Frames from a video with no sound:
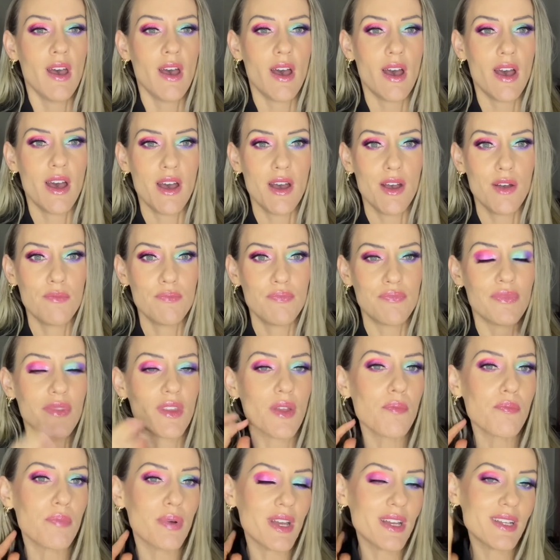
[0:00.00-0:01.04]

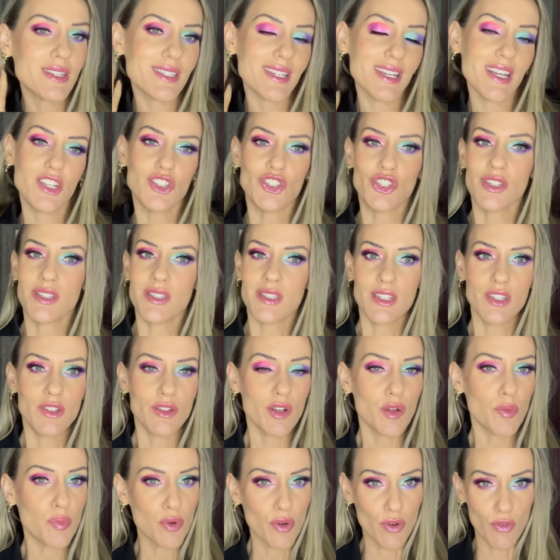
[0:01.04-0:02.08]
But it just did
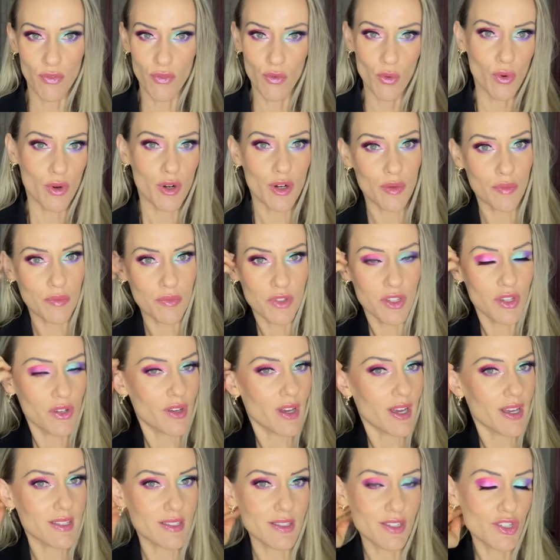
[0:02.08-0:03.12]
not perform. You
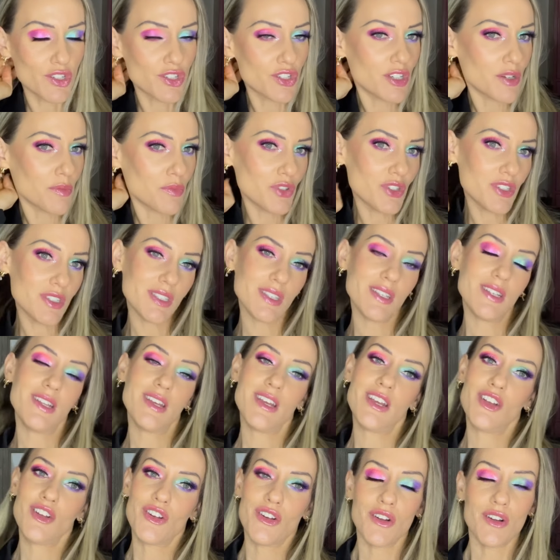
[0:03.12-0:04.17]
guys, the shimmers in
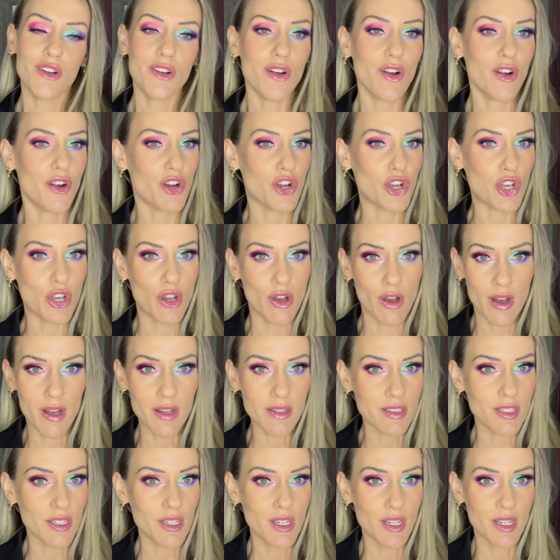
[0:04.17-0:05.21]
here are
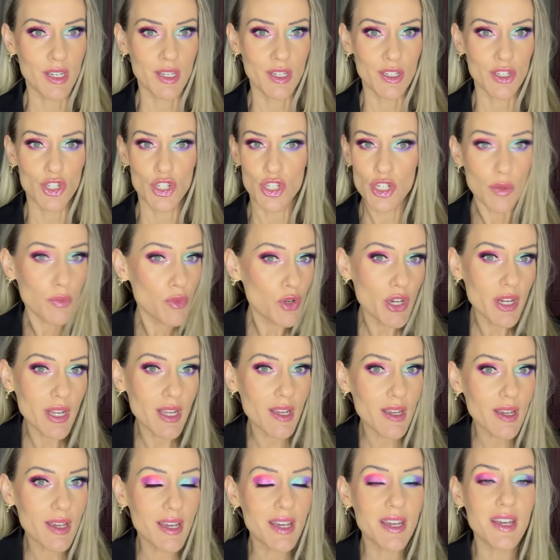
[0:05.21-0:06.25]
not
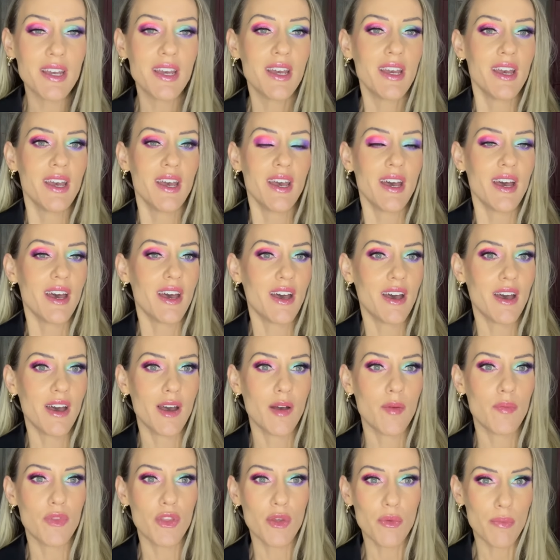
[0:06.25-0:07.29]
shimmering.
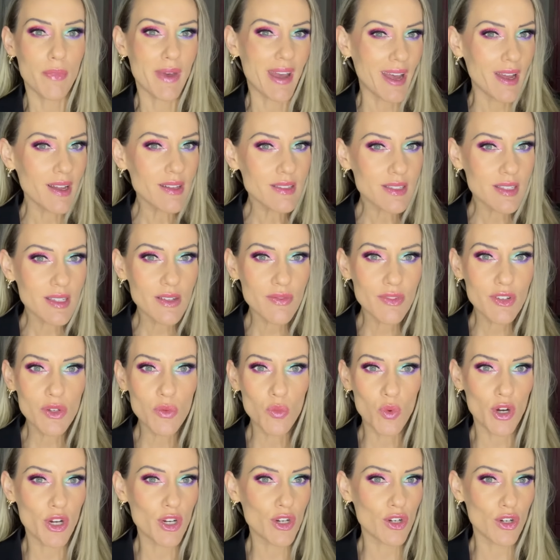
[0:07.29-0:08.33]
The mattes even
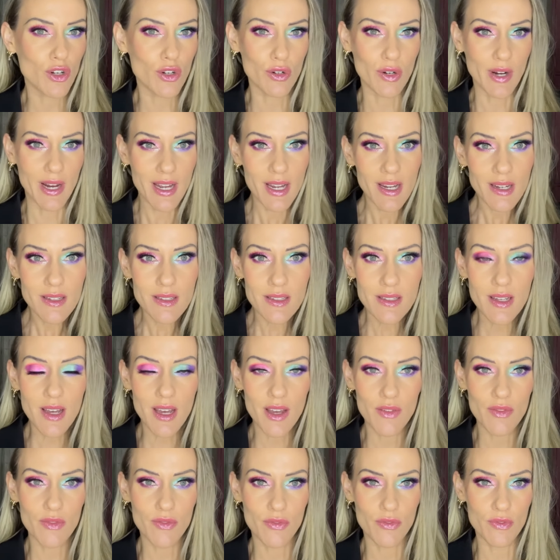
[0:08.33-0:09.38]
weren't great.
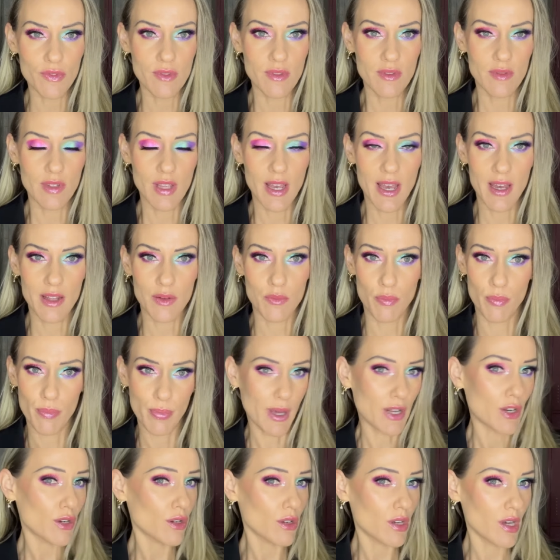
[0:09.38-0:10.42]
I've had
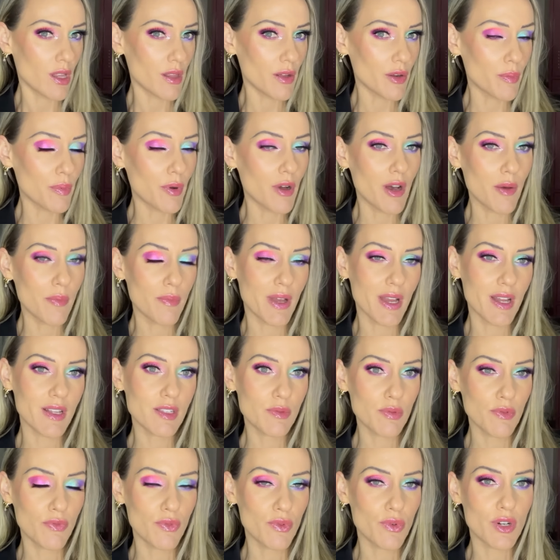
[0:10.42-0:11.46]
better ColourPop mattes
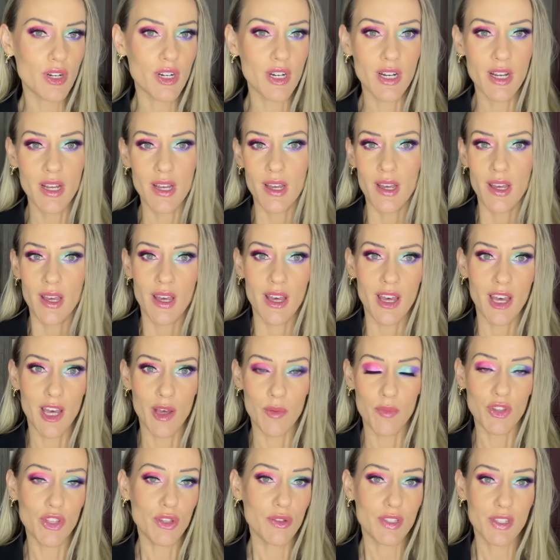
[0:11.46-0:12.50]
before.
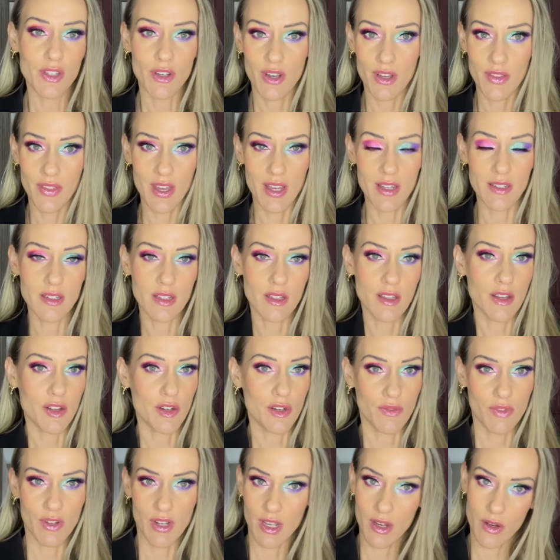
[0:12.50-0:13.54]
You saw in that declutter
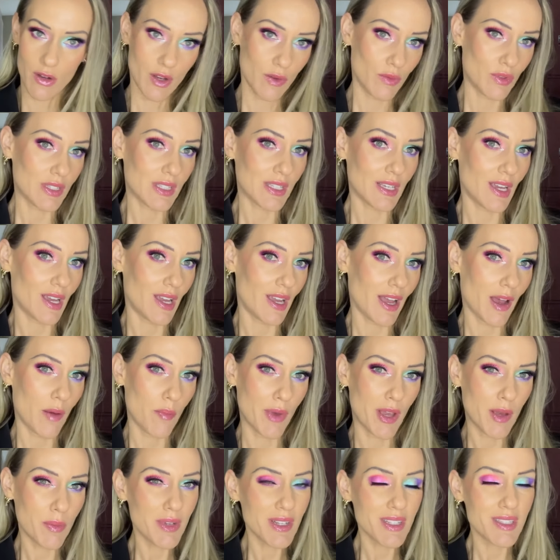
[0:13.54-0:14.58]
video, I was saying I
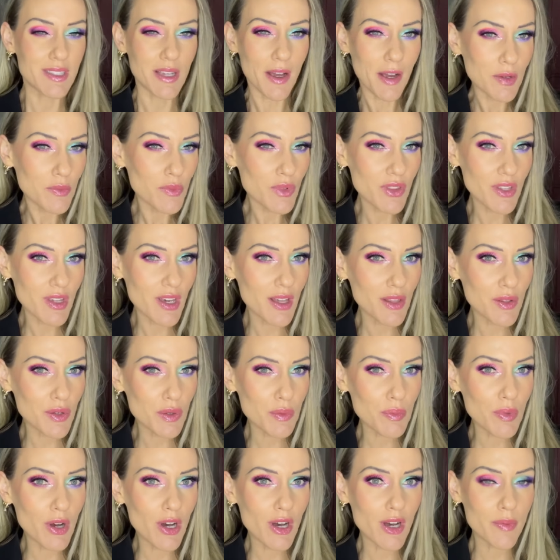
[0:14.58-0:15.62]
may be done with
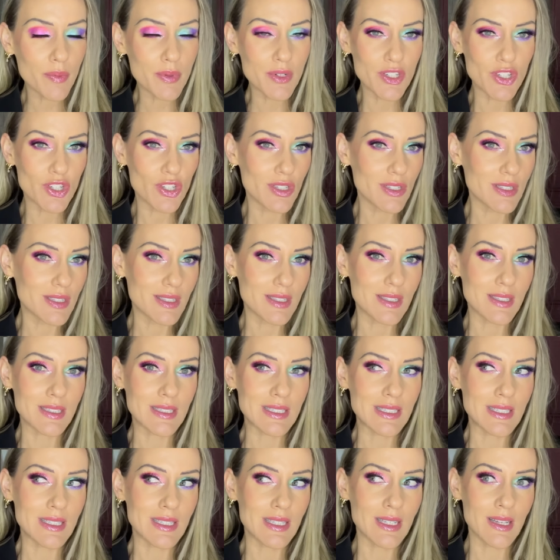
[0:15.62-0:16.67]
ColourPop. It's just
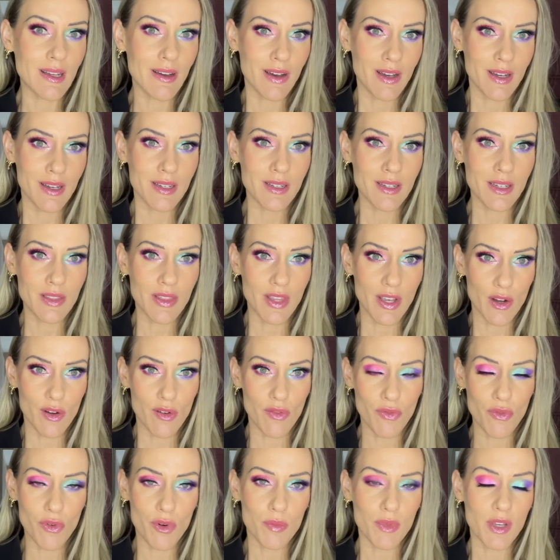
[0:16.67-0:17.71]
not there
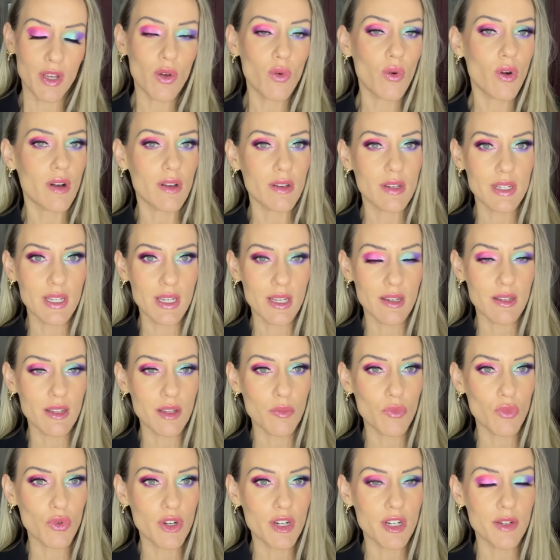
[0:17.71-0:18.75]
for me quality
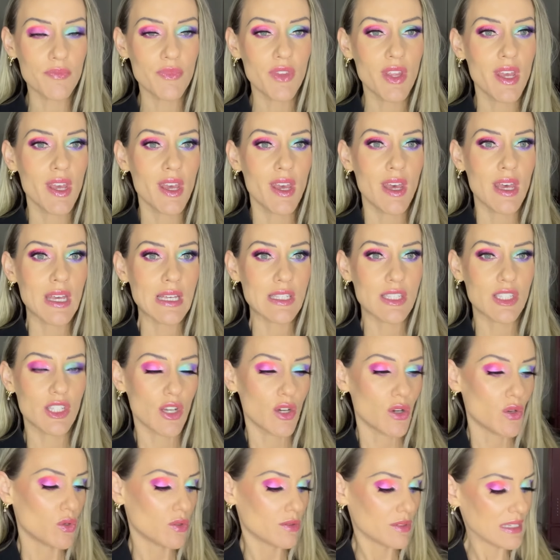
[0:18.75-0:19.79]
anymore.
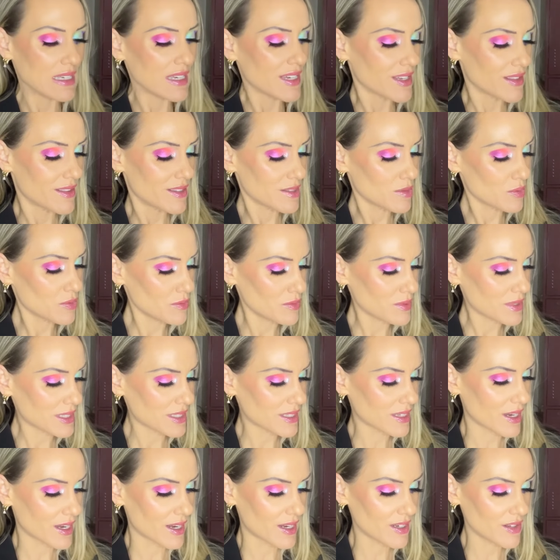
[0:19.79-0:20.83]
So yeah, this one was
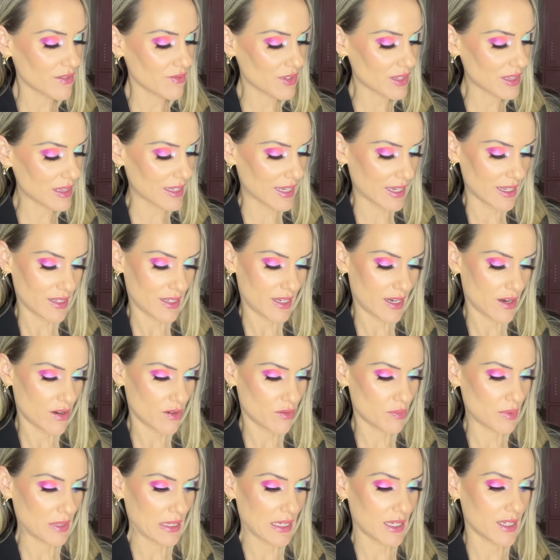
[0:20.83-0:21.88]
kind of a letdown
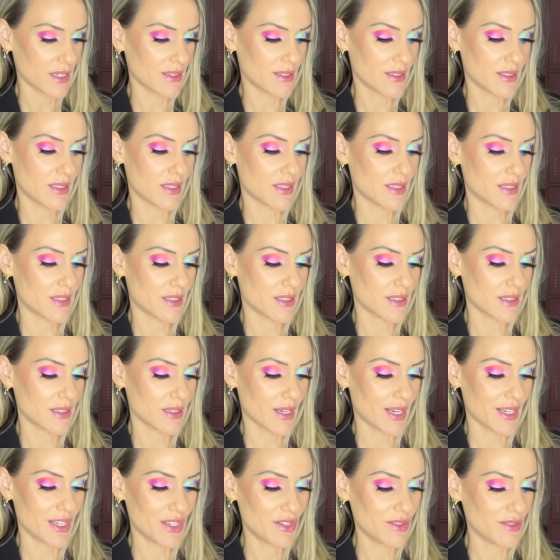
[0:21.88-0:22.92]
because
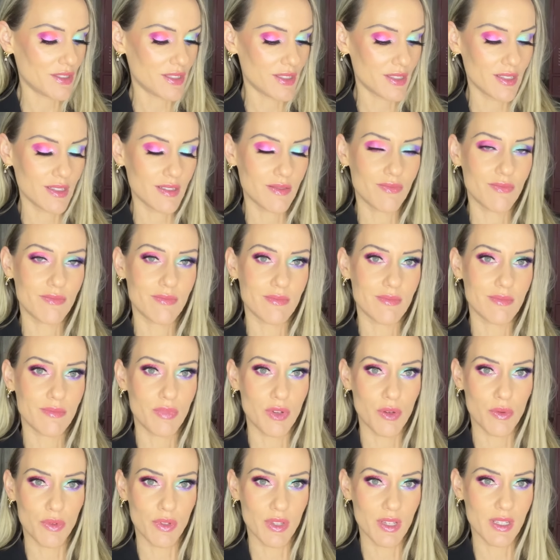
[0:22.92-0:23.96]
I used to
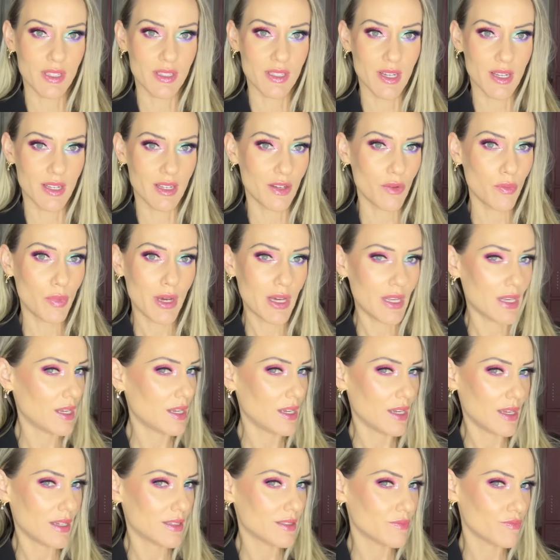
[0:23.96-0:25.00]
be really excited about it
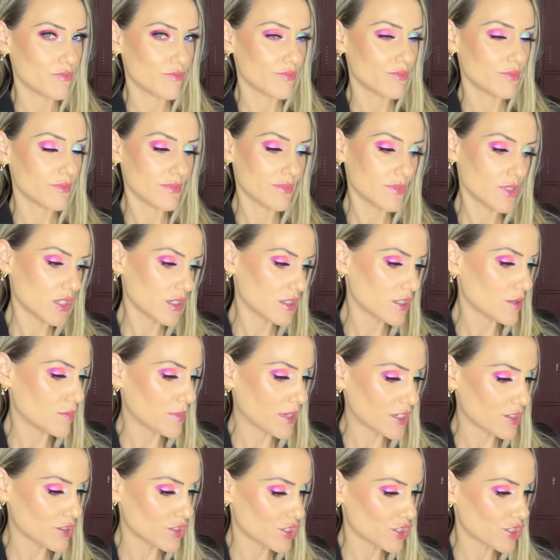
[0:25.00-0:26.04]
and not so
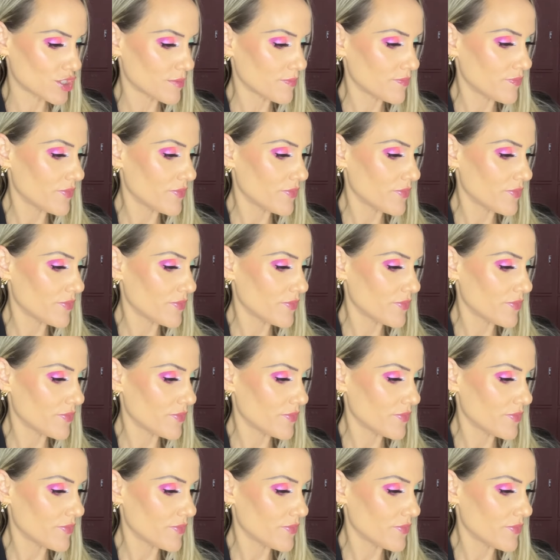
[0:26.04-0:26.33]
much.